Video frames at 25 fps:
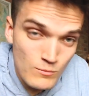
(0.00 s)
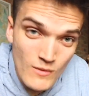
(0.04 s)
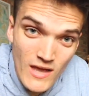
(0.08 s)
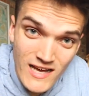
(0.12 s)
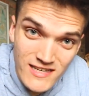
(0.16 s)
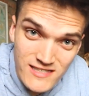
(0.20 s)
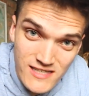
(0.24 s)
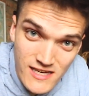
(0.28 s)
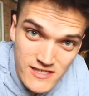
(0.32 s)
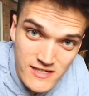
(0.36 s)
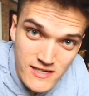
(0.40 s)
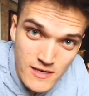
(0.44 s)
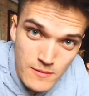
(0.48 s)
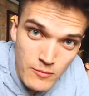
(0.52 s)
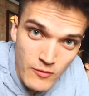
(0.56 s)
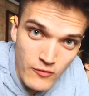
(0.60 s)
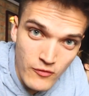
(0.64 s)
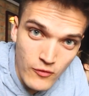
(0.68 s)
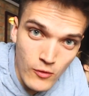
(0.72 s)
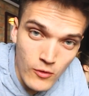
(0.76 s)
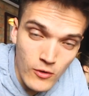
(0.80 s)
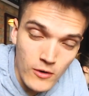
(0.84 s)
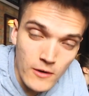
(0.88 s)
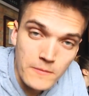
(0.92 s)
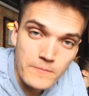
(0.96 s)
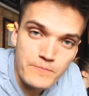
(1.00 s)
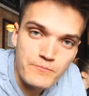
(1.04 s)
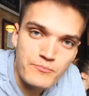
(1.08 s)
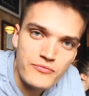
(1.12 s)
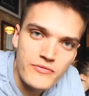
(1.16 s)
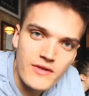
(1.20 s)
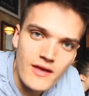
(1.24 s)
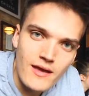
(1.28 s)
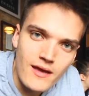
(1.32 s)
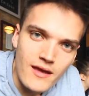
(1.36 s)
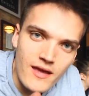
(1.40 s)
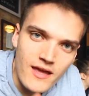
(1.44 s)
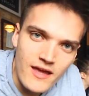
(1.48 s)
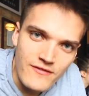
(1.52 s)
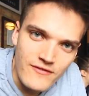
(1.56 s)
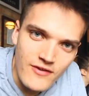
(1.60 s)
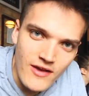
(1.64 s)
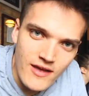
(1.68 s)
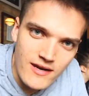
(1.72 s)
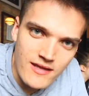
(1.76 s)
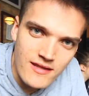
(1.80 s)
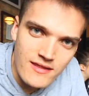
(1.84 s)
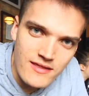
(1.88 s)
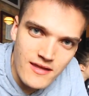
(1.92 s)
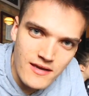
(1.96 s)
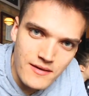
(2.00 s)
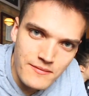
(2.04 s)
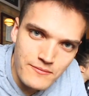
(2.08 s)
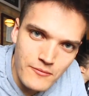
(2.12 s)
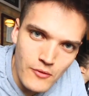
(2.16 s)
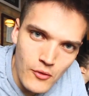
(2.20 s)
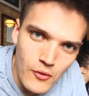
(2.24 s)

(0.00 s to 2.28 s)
As I said before, if anything